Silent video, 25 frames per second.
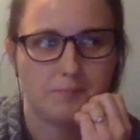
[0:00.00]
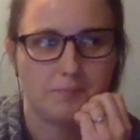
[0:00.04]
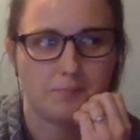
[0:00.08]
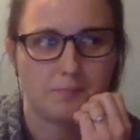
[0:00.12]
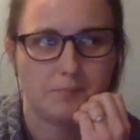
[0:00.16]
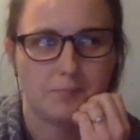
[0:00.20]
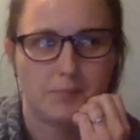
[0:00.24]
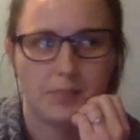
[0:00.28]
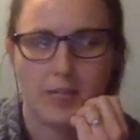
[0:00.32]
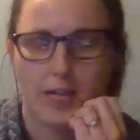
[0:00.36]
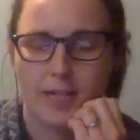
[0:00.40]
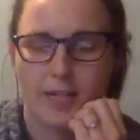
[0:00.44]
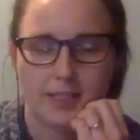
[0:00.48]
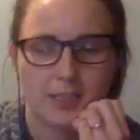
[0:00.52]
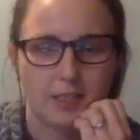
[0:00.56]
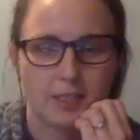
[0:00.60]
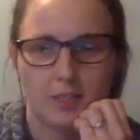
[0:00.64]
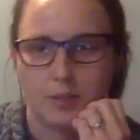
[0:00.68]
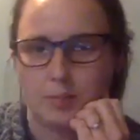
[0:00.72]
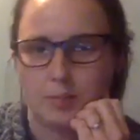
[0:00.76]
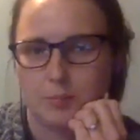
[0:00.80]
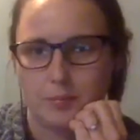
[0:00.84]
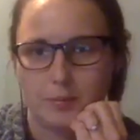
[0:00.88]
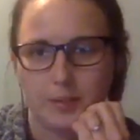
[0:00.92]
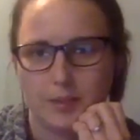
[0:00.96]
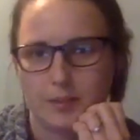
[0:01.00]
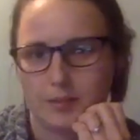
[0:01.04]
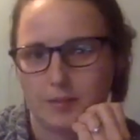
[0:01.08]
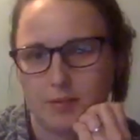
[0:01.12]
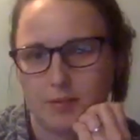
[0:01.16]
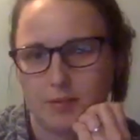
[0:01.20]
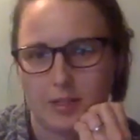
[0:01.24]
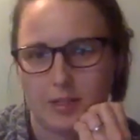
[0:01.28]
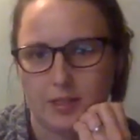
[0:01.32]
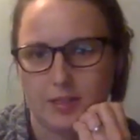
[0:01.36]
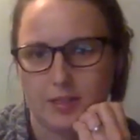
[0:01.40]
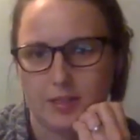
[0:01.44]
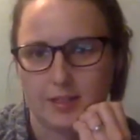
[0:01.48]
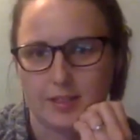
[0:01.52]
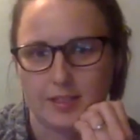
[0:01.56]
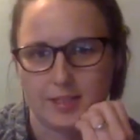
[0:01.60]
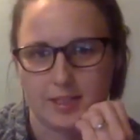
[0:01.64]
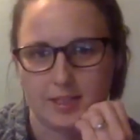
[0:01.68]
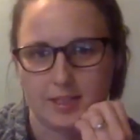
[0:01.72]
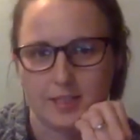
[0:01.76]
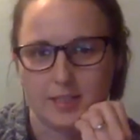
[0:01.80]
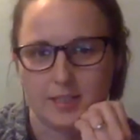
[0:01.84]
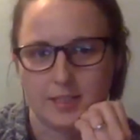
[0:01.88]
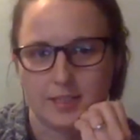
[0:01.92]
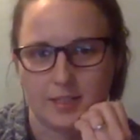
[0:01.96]
not cheap, but they
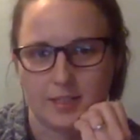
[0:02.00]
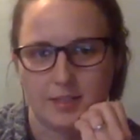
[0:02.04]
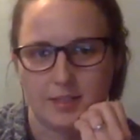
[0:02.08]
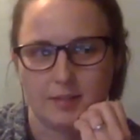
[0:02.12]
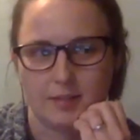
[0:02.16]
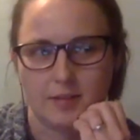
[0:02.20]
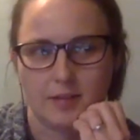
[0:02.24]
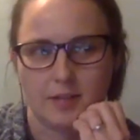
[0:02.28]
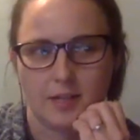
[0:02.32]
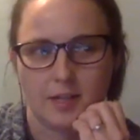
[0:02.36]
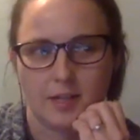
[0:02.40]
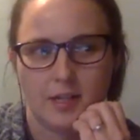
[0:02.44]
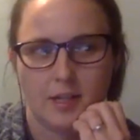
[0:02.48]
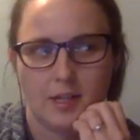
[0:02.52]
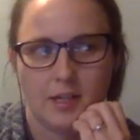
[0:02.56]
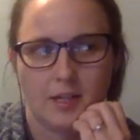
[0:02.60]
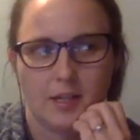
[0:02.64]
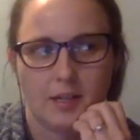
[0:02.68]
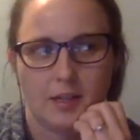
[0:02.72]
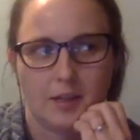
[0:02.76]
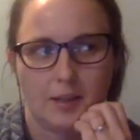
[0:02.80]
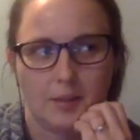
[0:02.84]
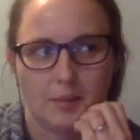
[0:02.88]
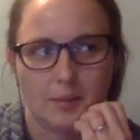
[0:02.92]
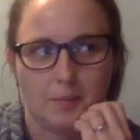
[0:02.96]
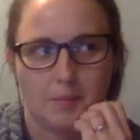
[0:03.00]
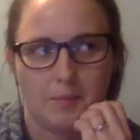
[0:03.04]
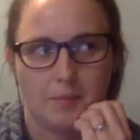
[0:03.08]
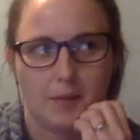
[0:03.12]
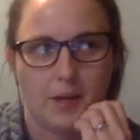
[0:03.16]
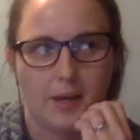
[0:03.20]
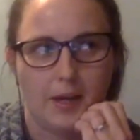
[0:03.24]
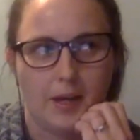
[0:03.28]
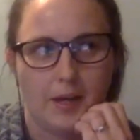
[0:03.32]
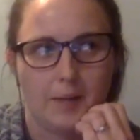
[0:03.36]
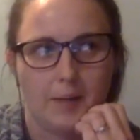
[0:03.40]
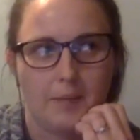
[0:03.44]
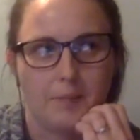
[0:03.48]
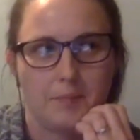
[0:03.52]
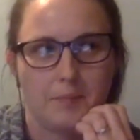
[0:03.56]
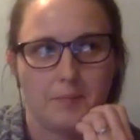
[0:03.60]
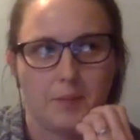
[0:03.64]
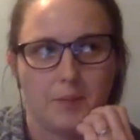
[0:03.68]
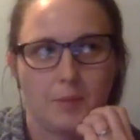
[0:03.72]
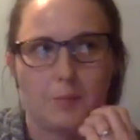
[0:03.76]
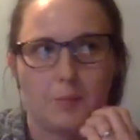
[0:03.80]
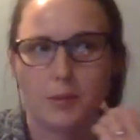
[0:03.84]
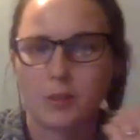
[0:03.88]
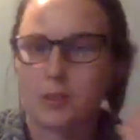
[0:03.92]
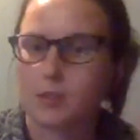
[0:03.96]
exist. And the
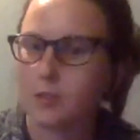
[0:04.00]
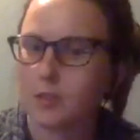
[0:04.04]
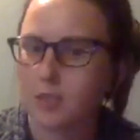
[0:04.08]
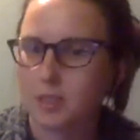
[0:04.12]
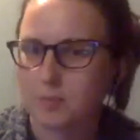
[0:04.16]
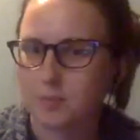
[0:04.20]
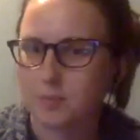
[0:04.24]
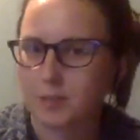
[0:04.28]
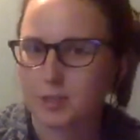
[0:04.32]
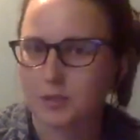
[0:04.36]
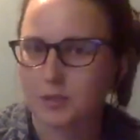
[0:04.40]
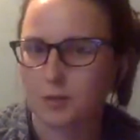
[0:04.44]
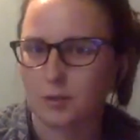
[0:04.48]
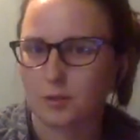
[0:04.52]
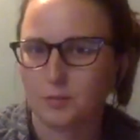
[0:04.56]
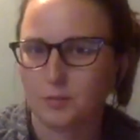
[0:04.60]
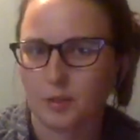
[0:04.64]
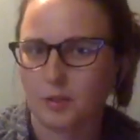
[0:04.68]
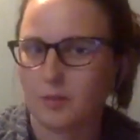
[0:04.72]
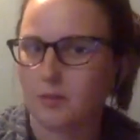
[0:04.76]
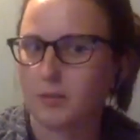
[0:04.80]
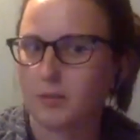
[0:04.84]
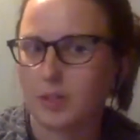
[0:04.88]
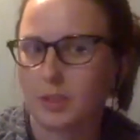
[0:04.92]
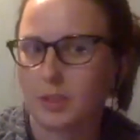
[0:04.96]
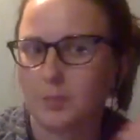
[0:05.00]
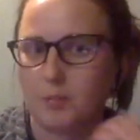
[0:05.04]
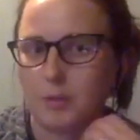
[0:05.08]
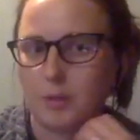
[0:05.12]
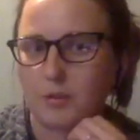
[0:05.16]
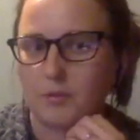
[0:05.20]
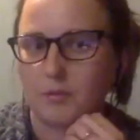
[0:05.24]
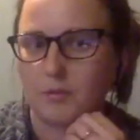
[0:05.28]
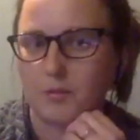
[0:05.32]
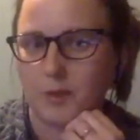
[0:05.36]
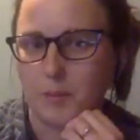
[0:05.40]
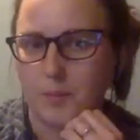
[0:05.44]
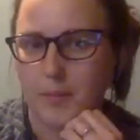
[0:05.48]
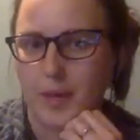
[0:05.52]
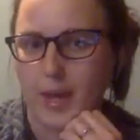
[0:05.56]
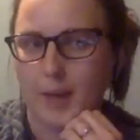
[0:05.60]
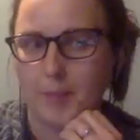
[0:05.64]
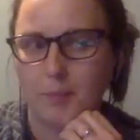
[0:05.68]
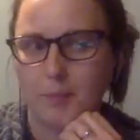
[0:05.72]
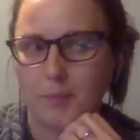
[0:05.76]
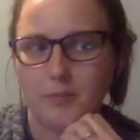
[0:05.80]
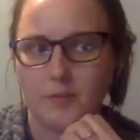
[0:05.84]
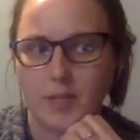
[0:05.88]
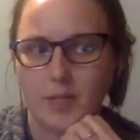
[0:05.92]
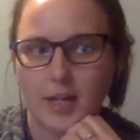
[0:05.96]
book used to be sold with a really beautiful map
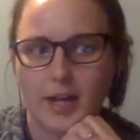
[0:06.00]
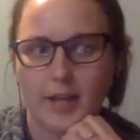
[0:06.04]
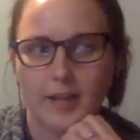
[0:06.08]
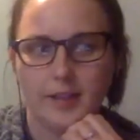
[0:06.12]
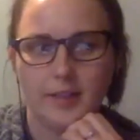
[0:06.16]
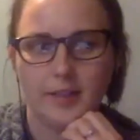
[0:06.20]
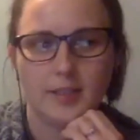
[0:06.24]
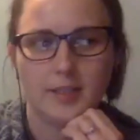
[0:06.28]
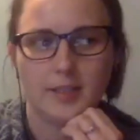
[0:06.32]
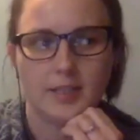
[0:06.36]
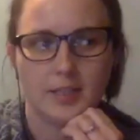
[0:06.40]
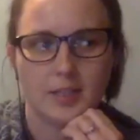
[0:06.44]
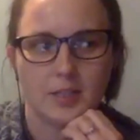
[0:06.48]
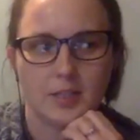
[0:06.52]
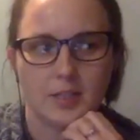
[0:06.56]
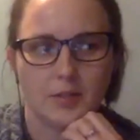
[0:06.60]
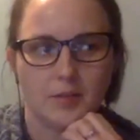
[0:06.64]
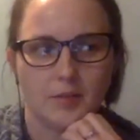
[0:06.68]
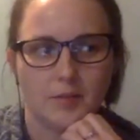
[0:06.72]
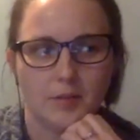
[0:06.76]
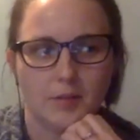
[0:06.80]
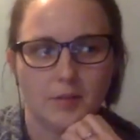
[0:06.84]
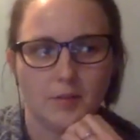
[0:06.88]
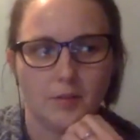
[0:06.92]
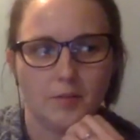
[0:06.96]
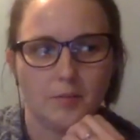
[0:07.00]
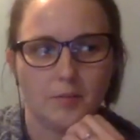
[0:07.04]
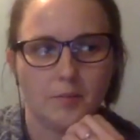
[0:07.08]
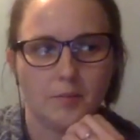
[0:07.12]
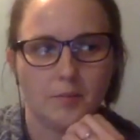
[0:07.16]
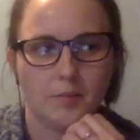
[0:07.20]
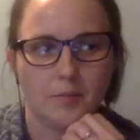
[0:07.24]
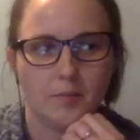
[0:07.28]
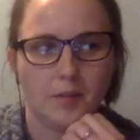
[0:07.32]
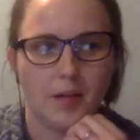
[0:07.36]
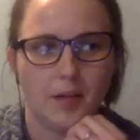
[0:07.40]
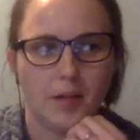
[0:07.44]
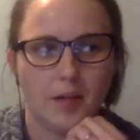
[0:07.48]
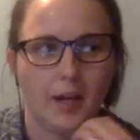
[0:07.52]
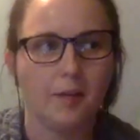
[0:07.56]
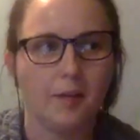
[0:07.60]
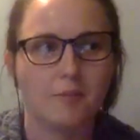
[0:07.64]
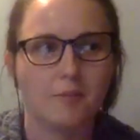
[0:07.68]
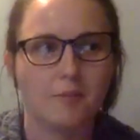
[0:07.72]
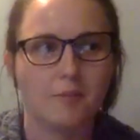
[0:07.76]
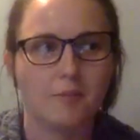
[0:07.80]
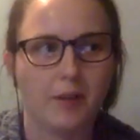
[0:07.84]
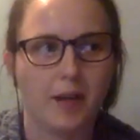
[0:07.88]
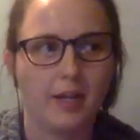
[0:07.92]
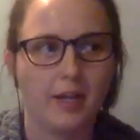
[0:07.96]
of the island. And so if you
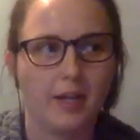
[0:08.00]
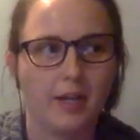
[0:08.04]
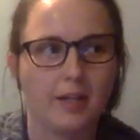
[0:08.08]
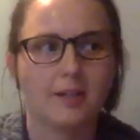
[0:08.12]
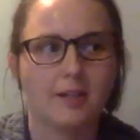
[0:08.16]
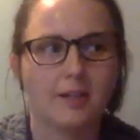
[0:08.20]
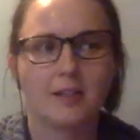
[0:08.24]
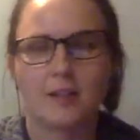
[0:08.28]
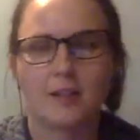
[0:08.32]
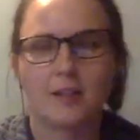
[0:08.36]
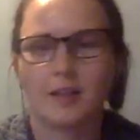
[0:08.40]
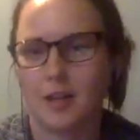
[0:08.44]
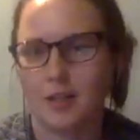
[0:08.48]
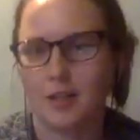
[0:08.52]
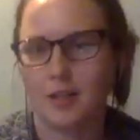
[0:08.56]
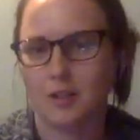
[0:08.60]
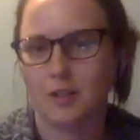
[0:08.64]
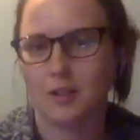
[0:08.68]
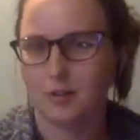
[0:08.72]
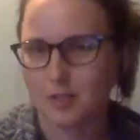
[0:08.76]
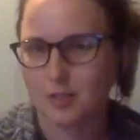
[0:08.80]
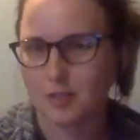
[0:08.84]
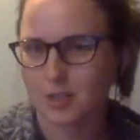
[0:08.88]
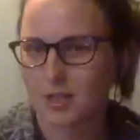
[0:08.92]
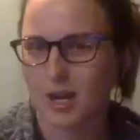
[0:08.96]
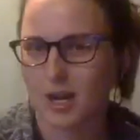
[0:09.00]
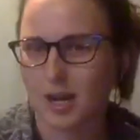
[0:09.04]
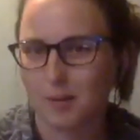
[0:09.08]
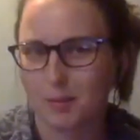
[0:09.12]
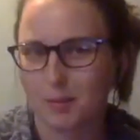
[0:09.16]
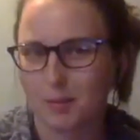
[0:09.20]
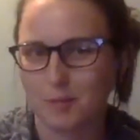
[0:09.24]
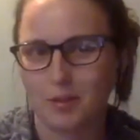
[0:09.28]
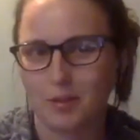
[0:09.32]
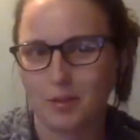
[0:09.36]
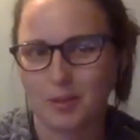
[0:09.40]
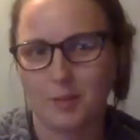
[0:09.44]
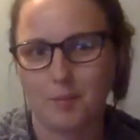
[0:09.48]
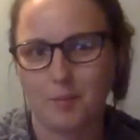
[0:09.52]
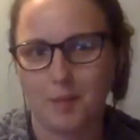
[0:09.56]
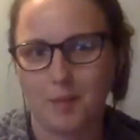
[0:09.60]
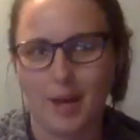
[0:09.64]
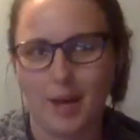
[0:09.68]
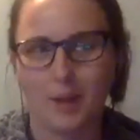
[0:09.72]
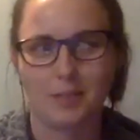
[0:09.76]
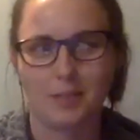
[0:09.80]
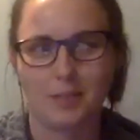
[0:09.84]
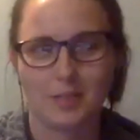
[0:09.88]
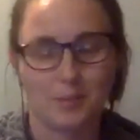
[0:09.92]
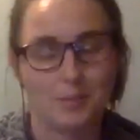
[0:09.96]
find a used copy with the
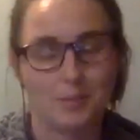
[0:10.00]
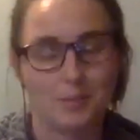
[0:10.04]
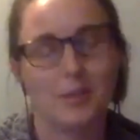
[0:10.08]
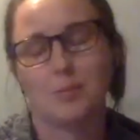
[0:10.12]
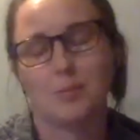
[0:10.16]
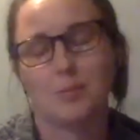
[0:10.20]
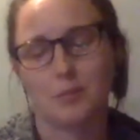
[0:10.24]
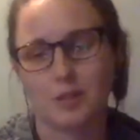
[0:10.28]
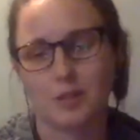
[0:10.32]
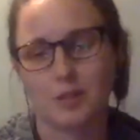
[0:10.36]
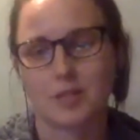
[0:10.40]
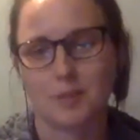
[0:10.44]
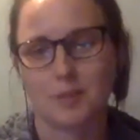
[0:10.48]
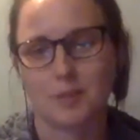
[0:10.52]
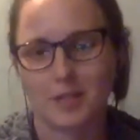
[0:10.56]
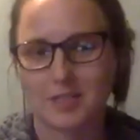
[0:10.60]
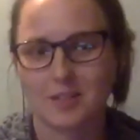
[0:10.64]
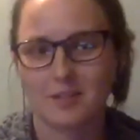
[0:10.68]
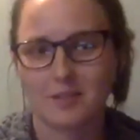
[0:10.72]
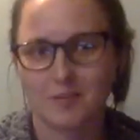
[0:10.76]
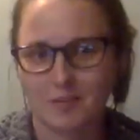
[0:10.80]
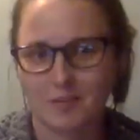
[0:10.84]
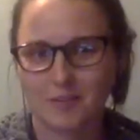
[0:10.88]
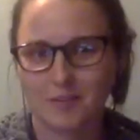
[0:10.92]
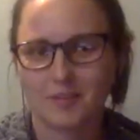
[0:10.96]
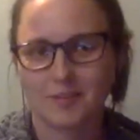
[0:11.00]
map, it's much more expensive.